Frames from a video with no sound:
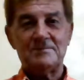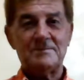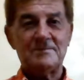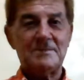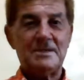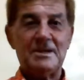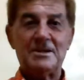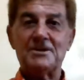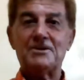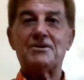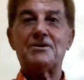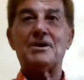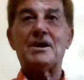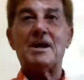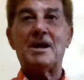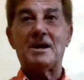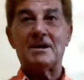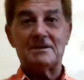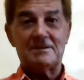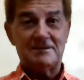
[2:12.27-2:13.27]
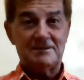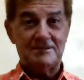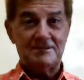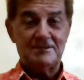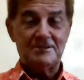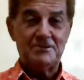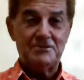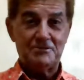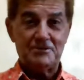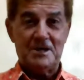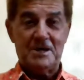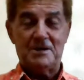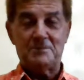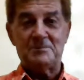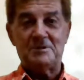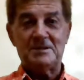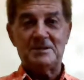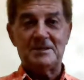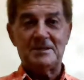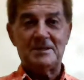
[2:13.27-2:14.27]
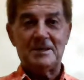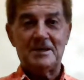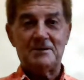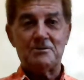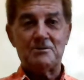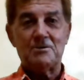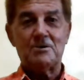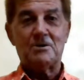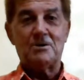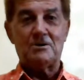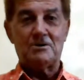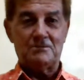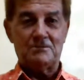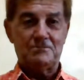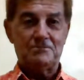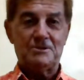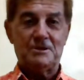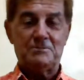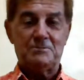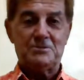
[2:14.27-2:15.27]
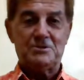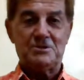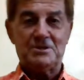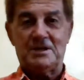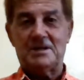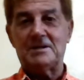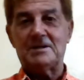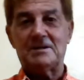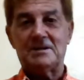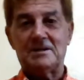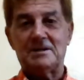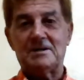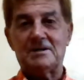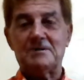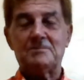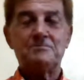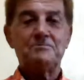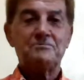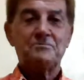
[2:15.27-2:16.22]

internet, you name it. They were all represented there.